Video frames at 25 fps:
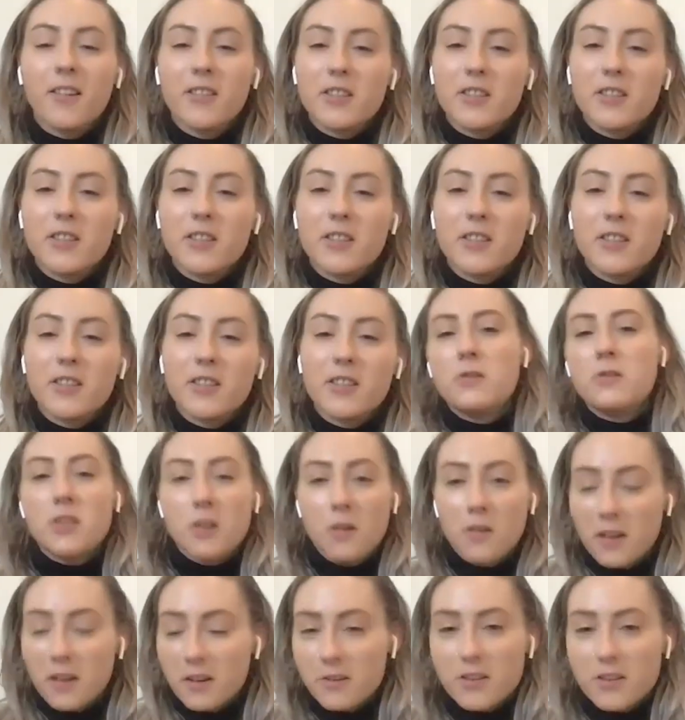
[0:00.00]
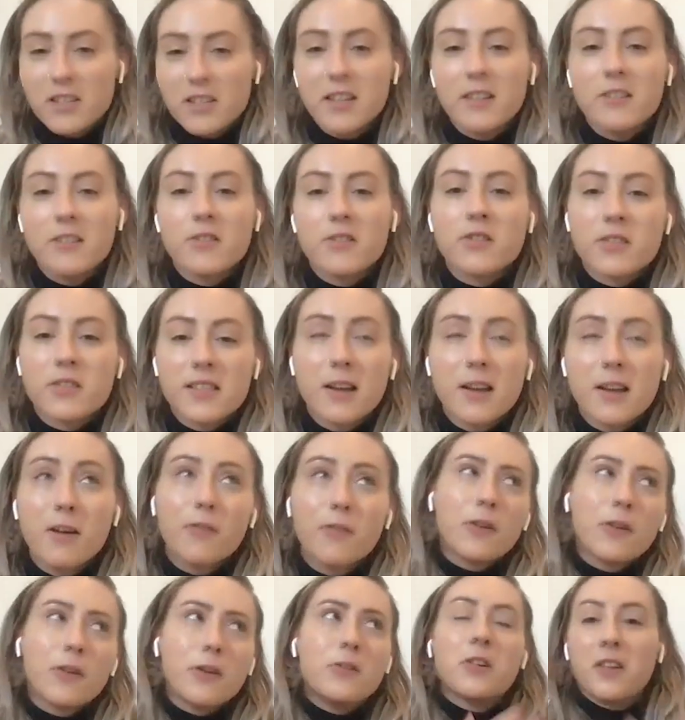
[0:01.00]
psychology because you don't understand
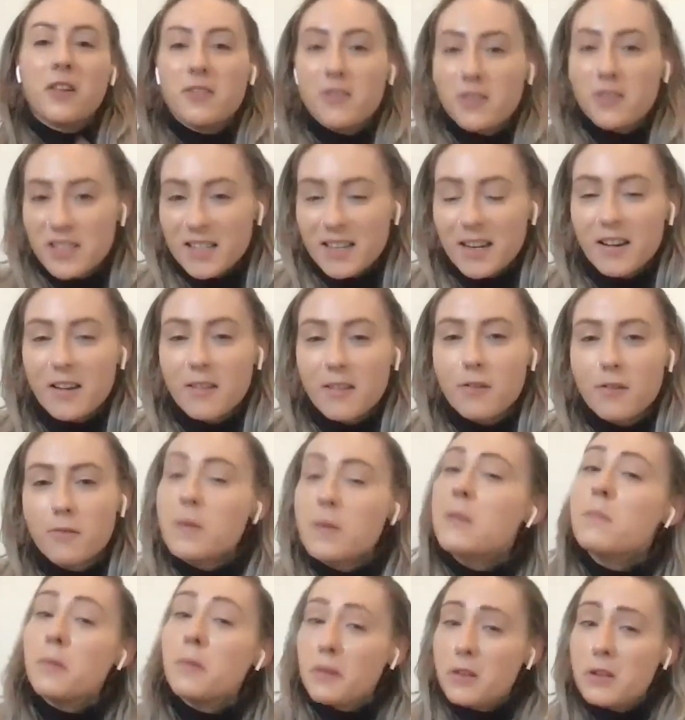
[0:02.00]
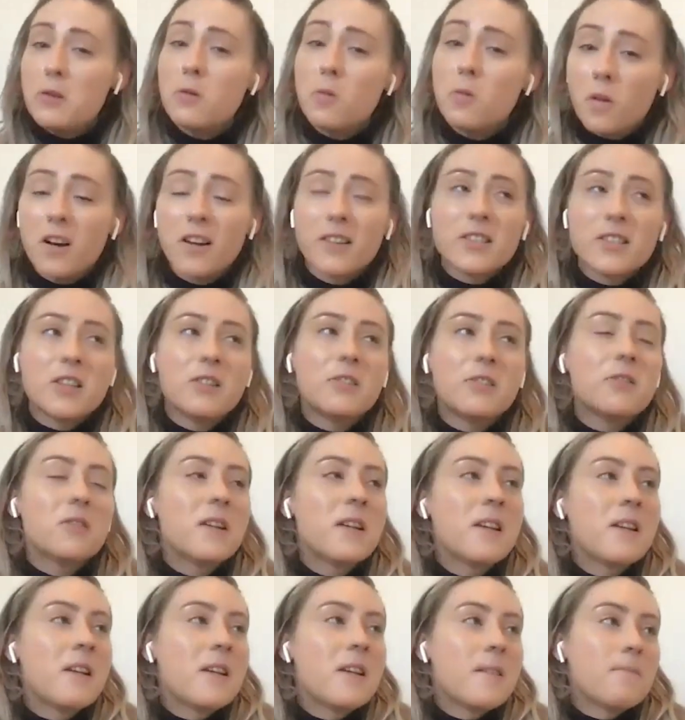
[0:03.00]
yourself or you don't understand other people and you want to.
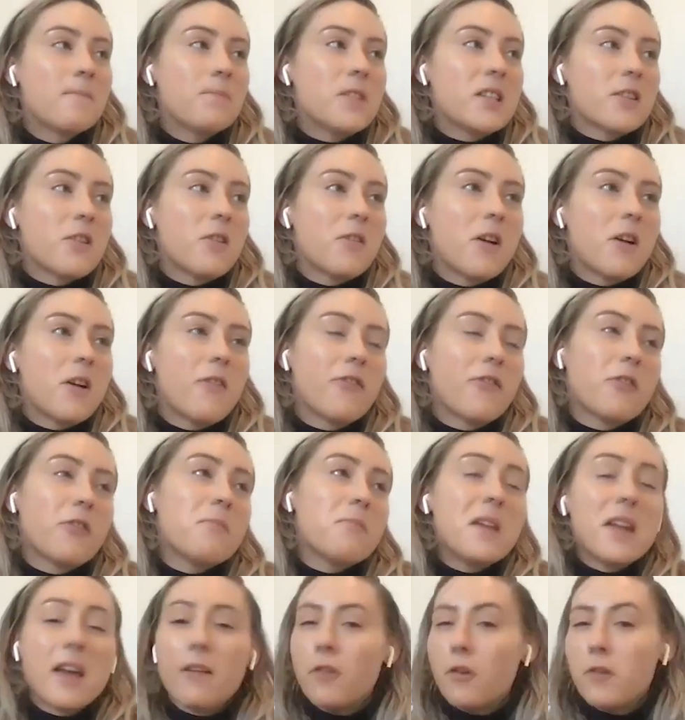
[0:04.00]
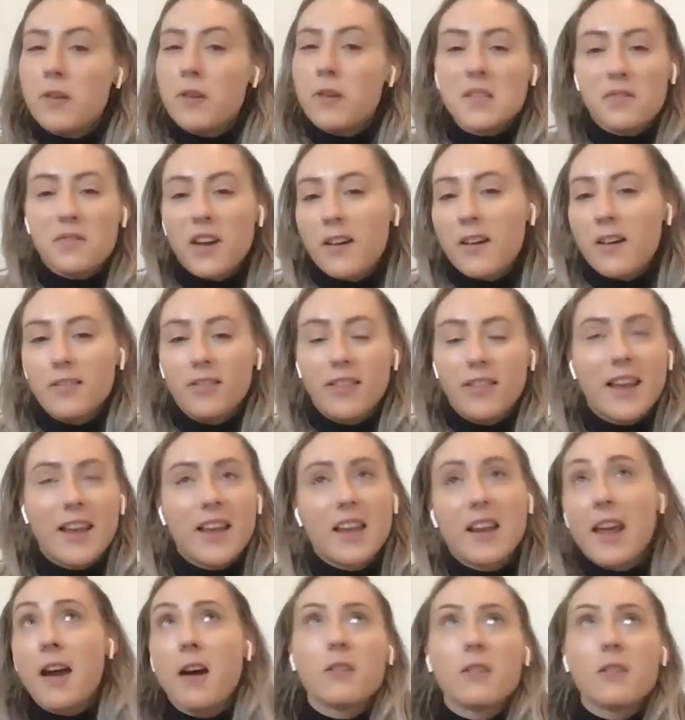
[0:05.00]
So for me, I've always felt like an